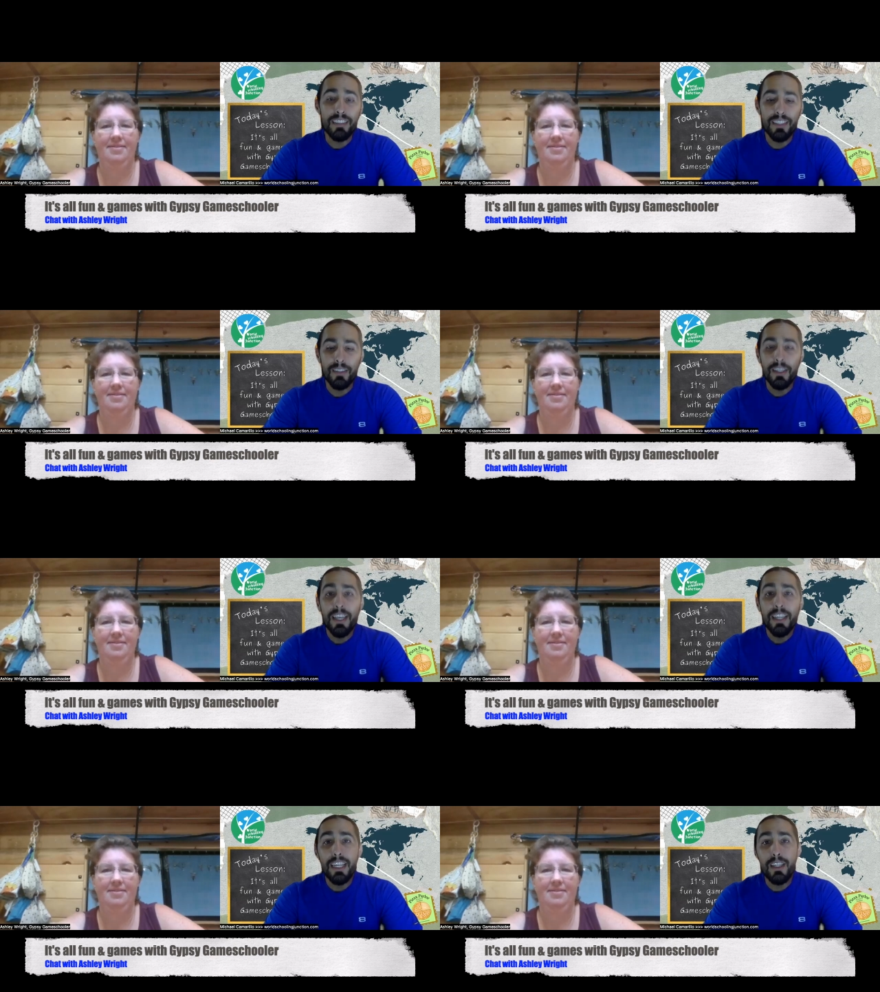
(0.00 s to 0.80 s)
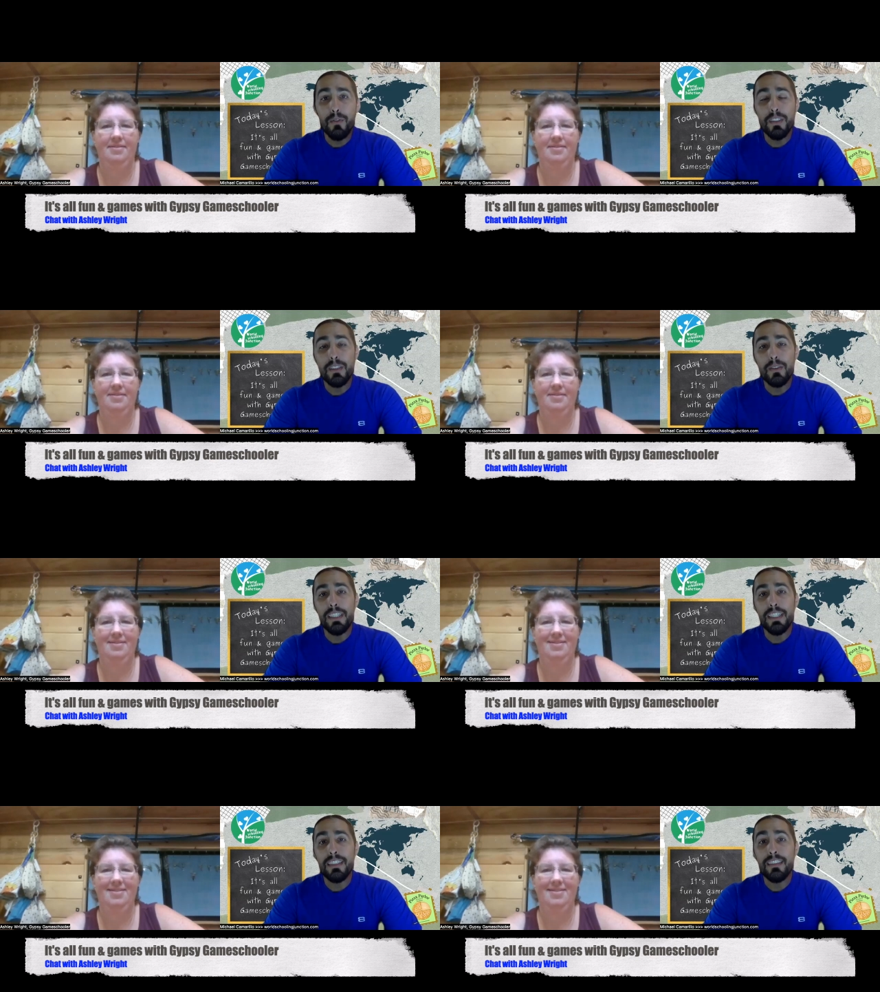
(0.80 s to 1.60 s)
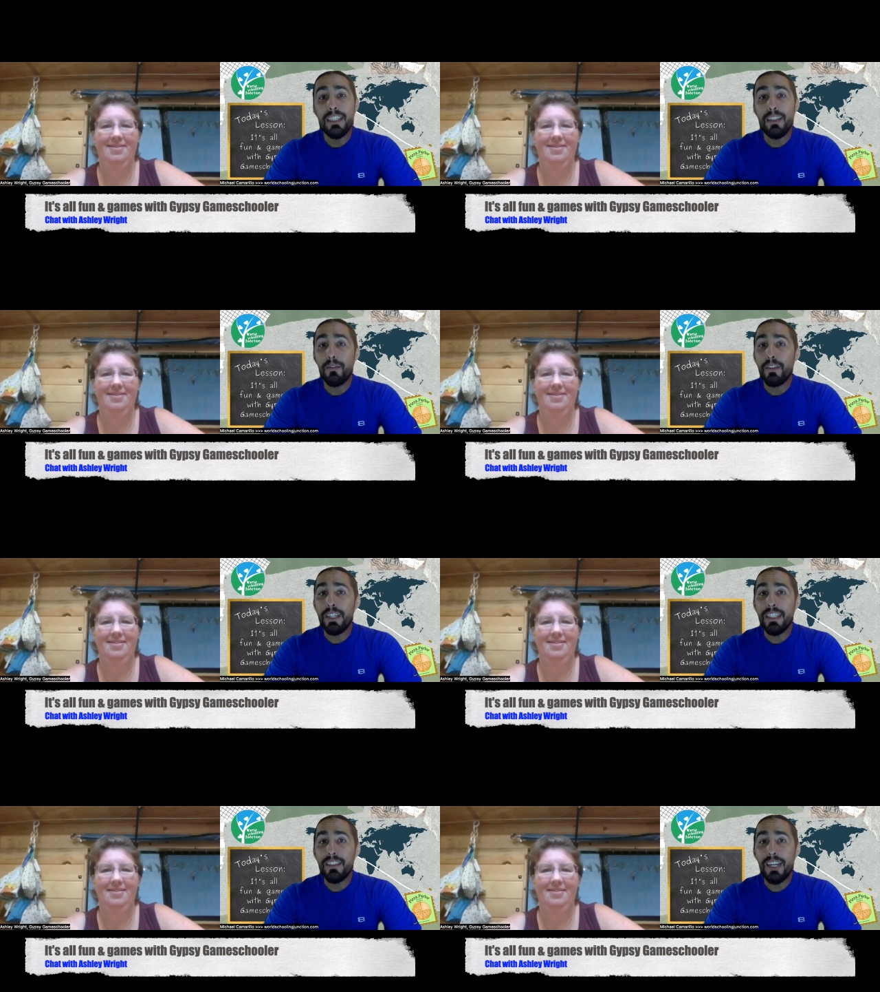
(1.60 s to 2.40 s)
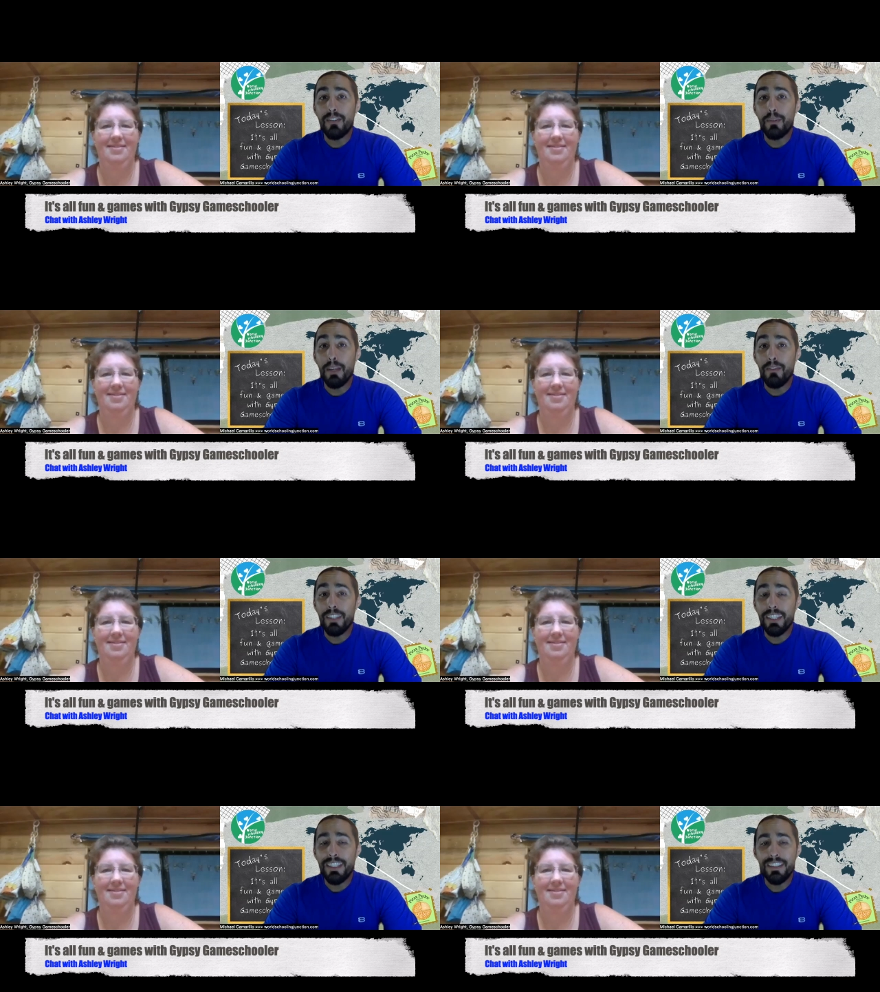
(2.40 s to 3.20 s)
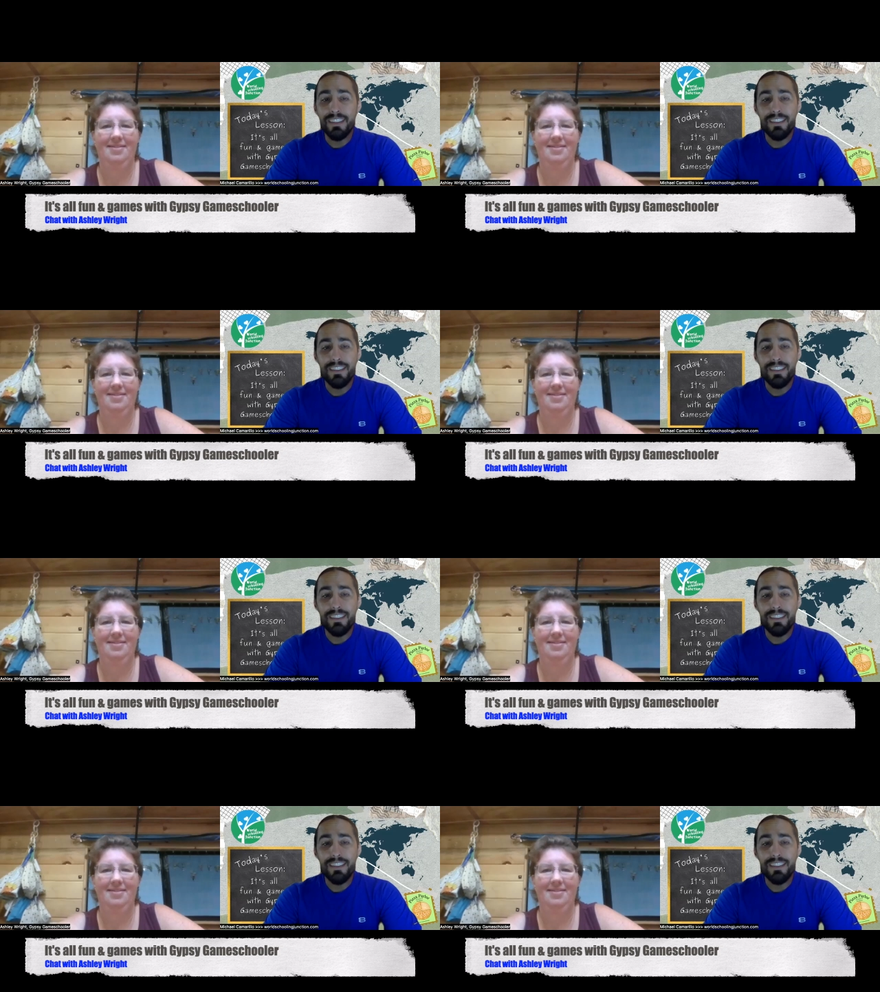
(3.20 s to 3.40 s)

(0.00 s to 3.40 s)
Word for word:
Speaker 1: So, thank you for joining us, and don't forget to travel mindfully.